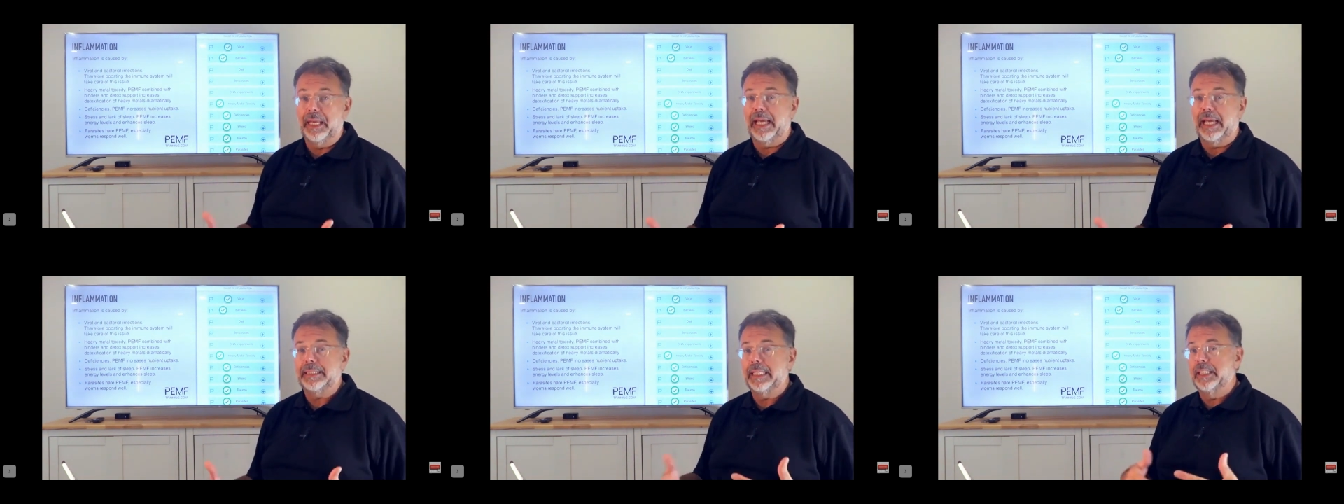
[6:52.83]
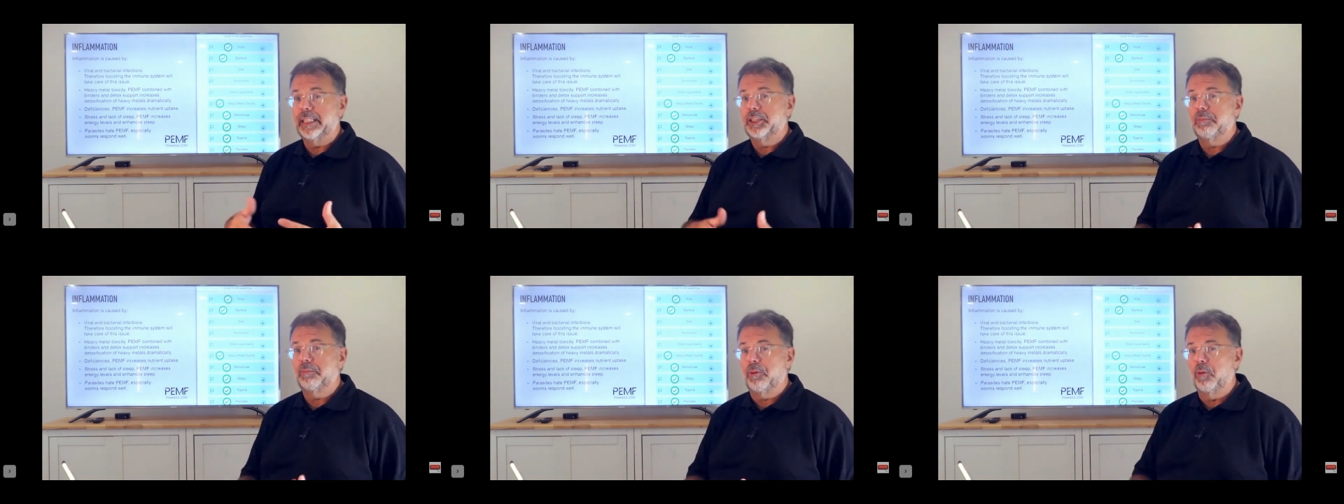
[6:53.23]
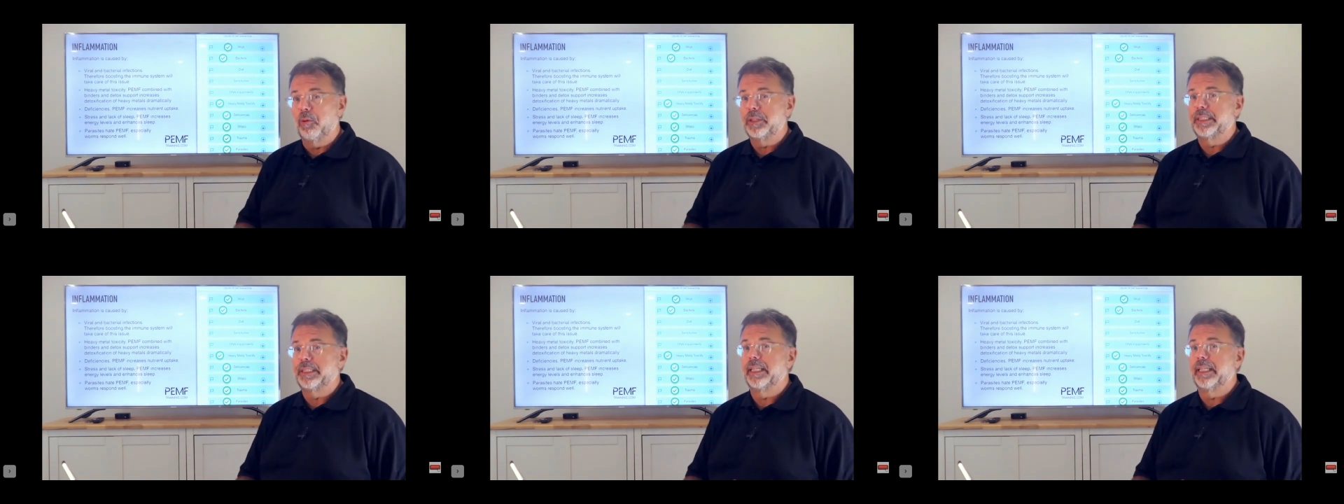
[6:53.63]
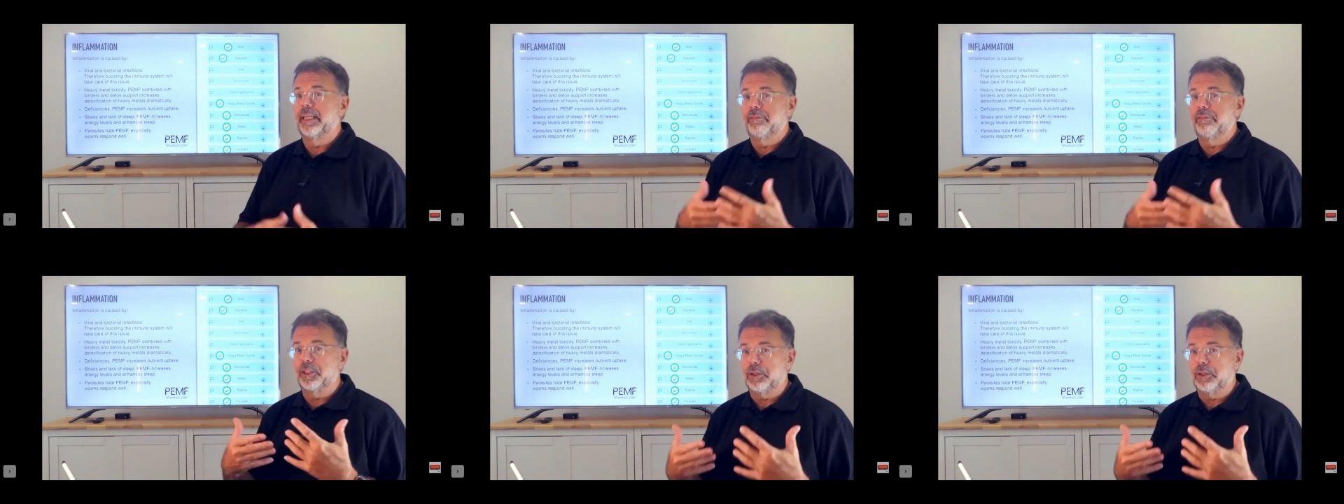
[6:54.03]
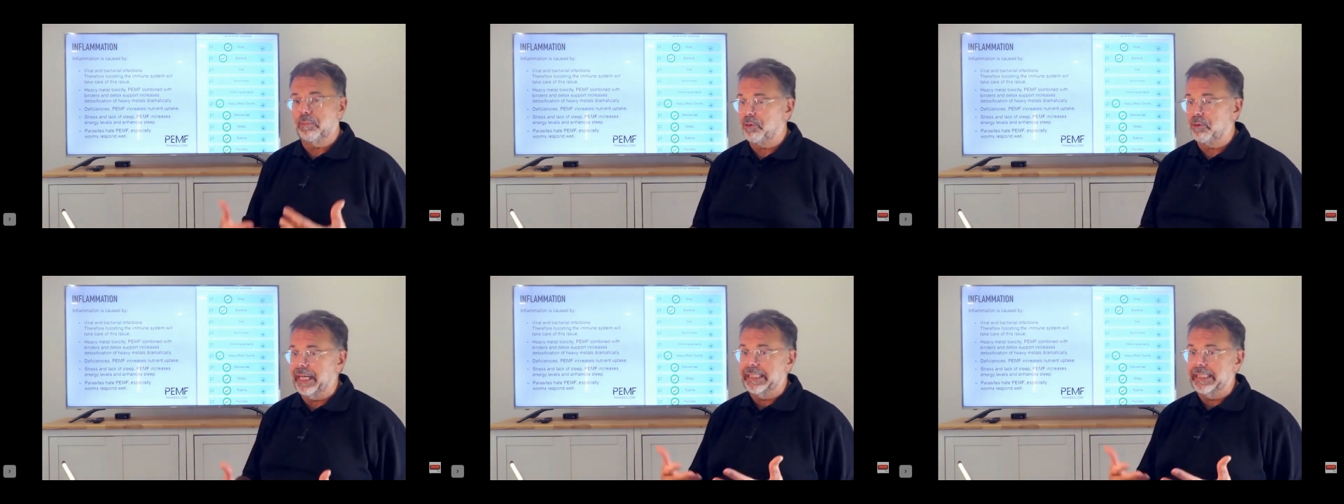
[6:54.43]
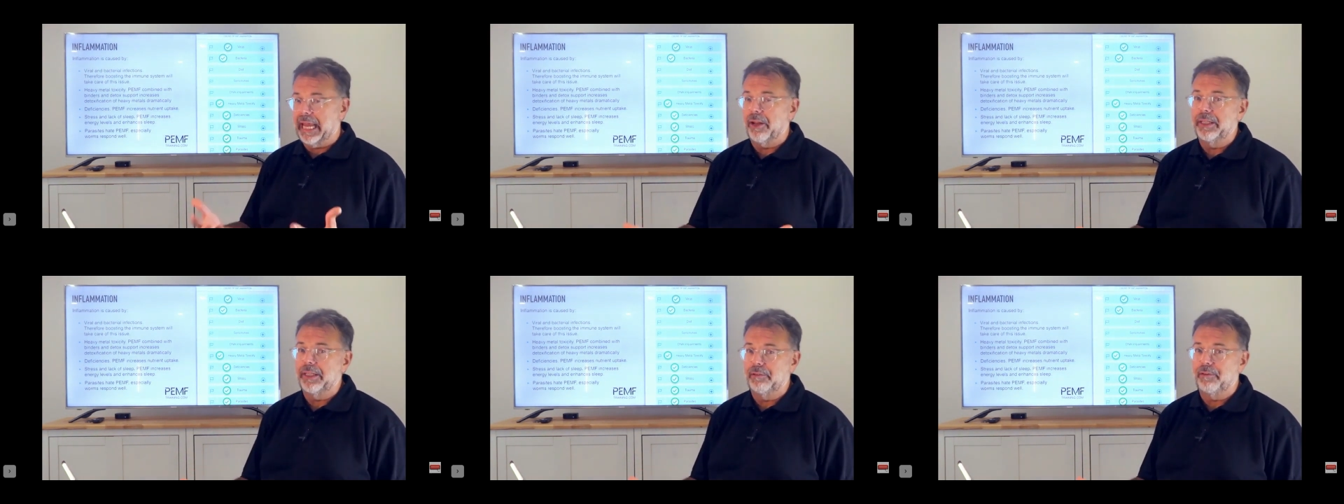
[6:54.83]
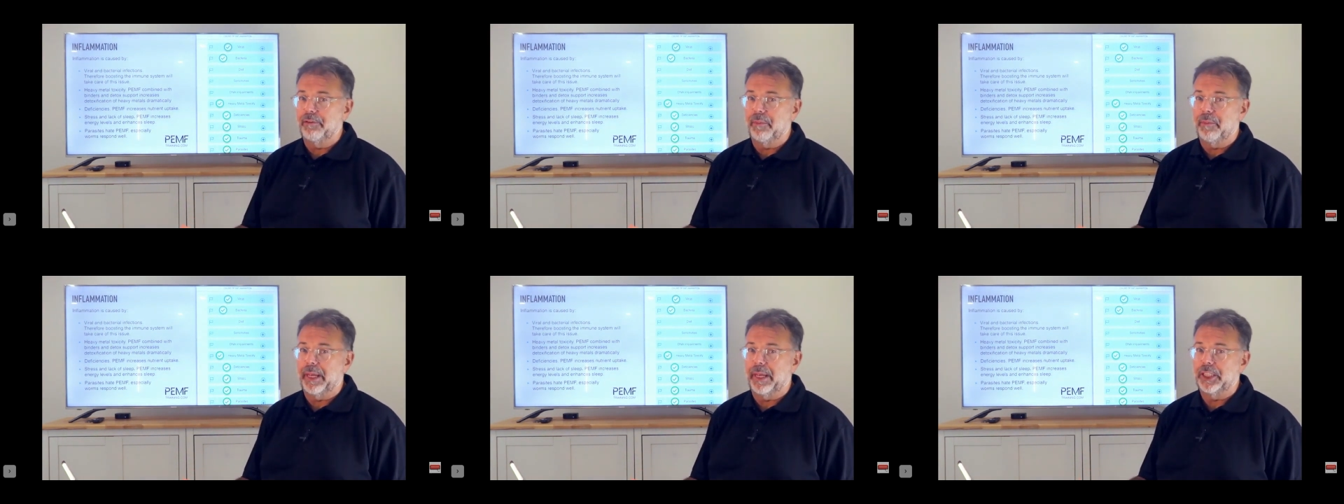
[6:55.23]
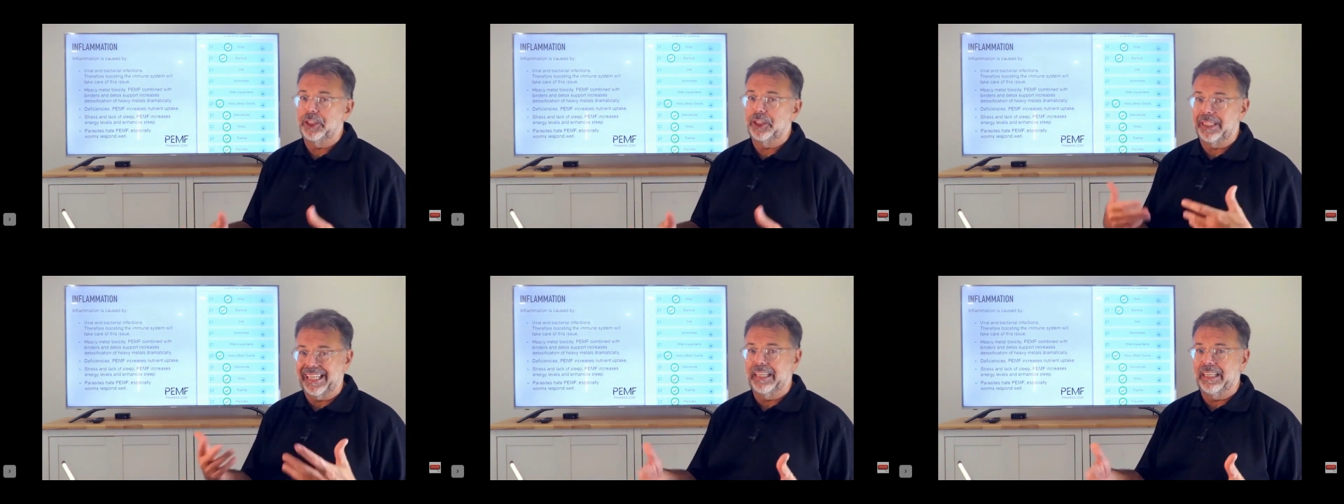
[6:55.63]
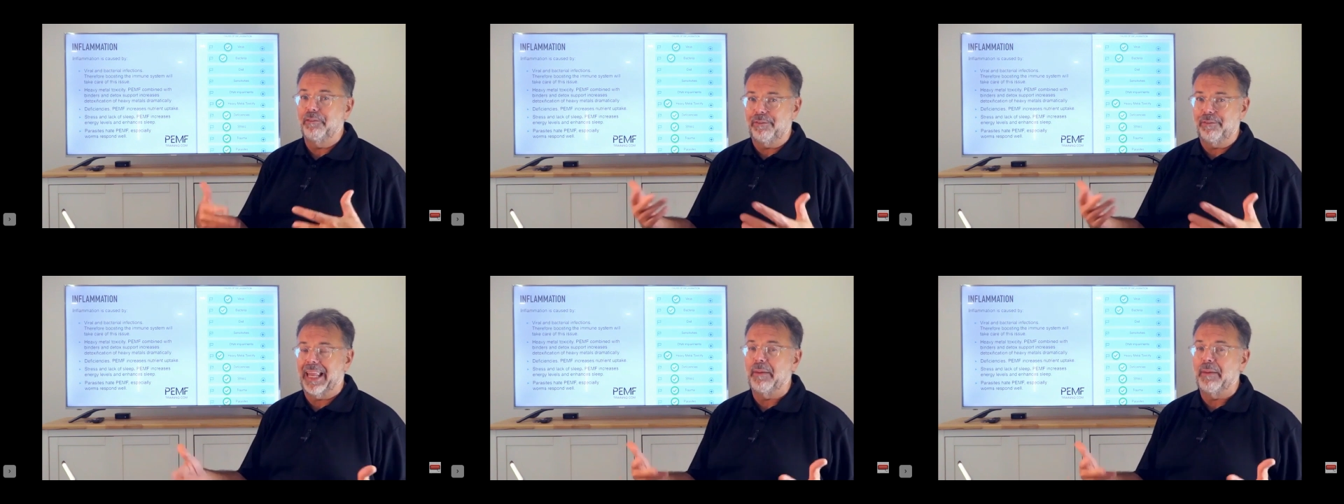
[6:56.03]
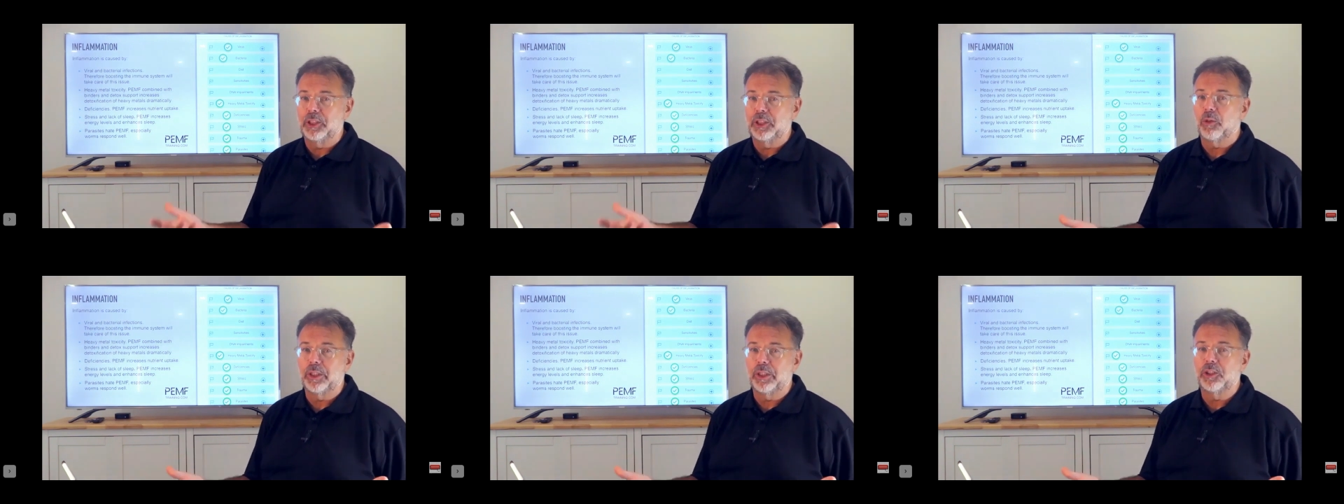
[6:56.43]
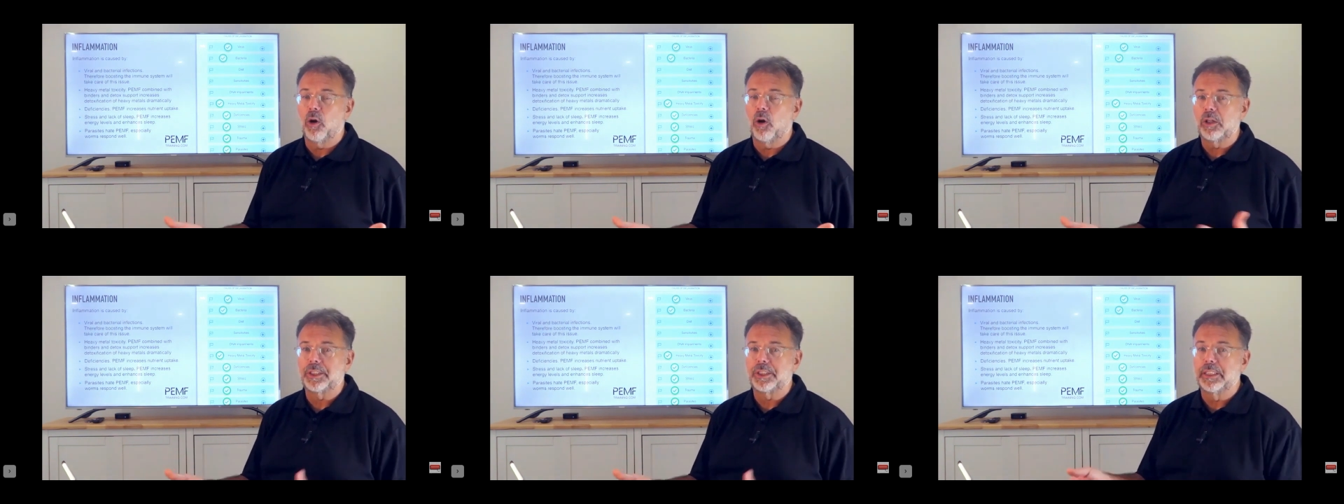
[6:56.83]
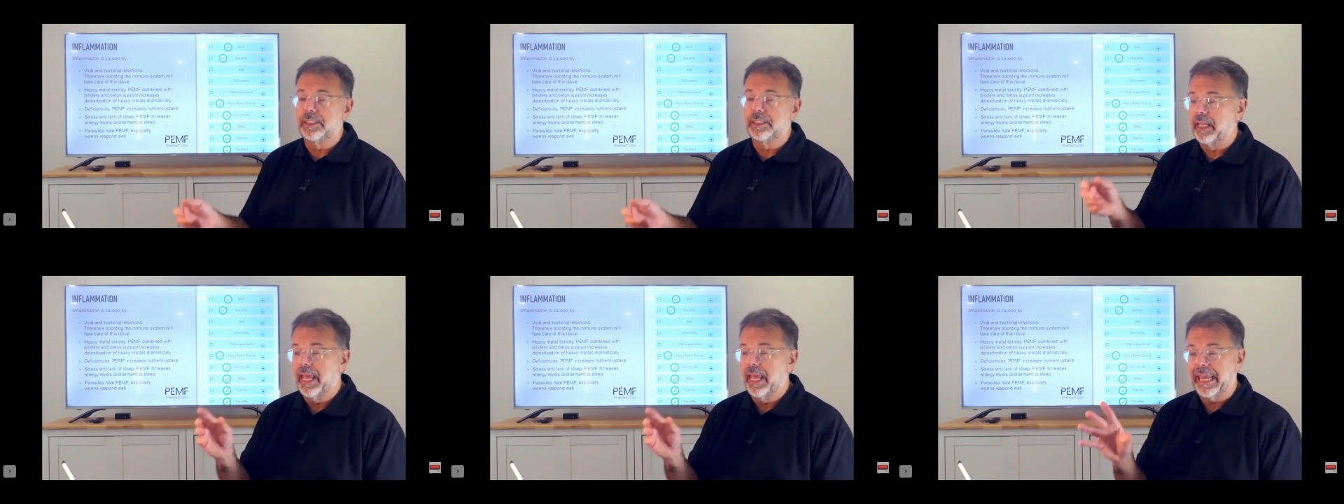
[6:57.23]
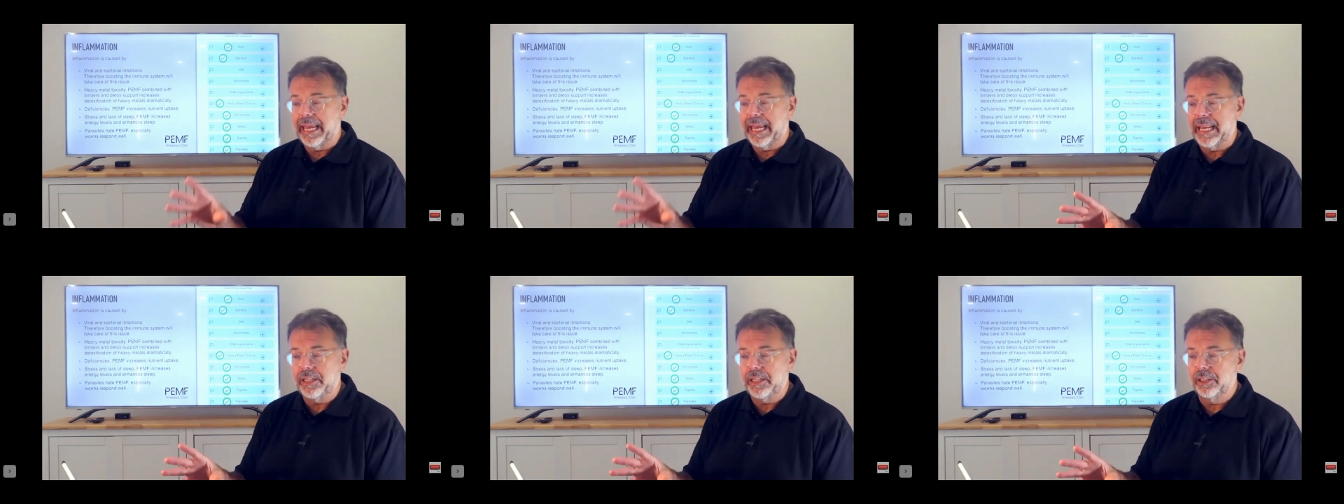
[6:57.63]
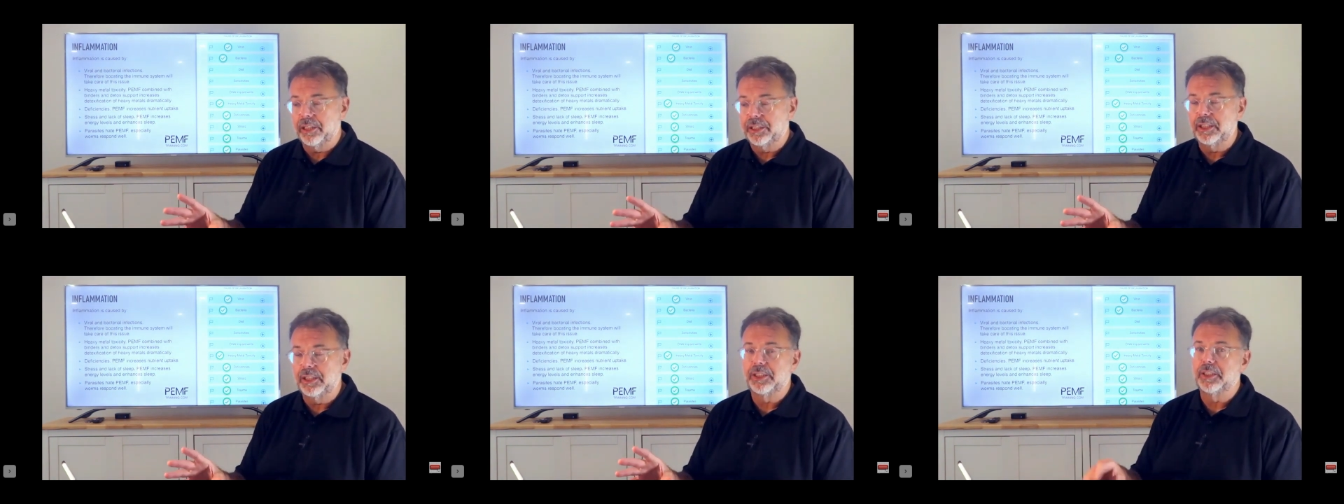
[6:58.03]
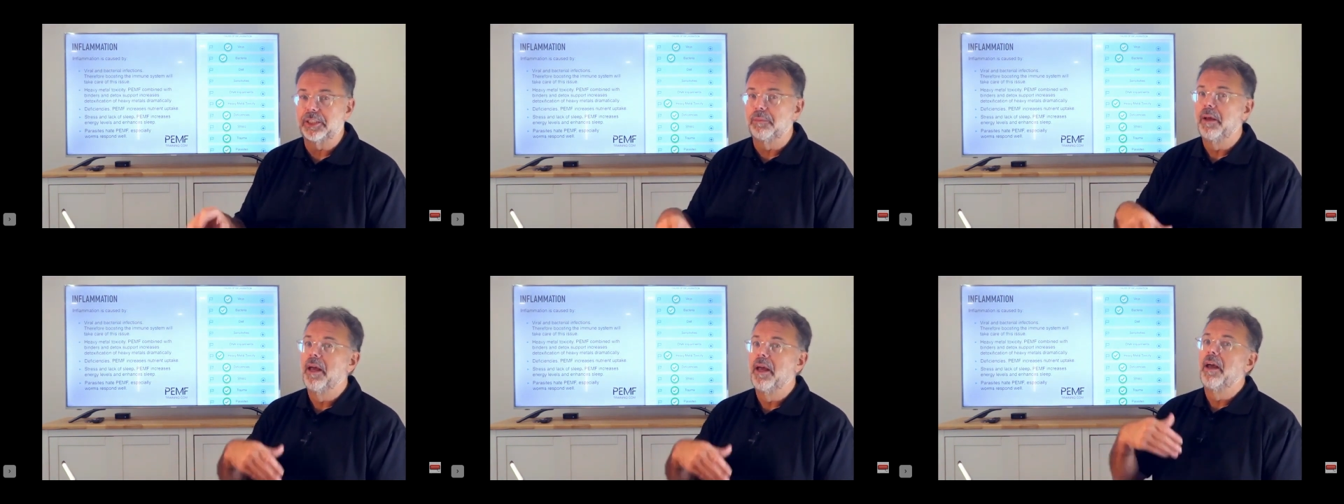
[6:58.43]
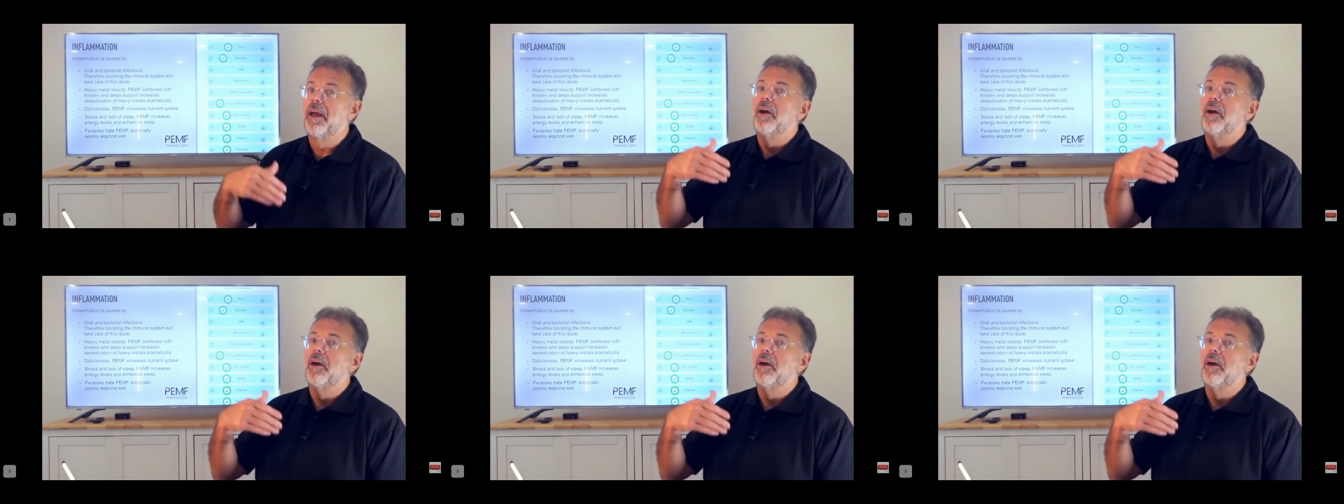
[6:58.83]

Plus, it supports the liver to break down inflammation, inflammatory toxins in your system,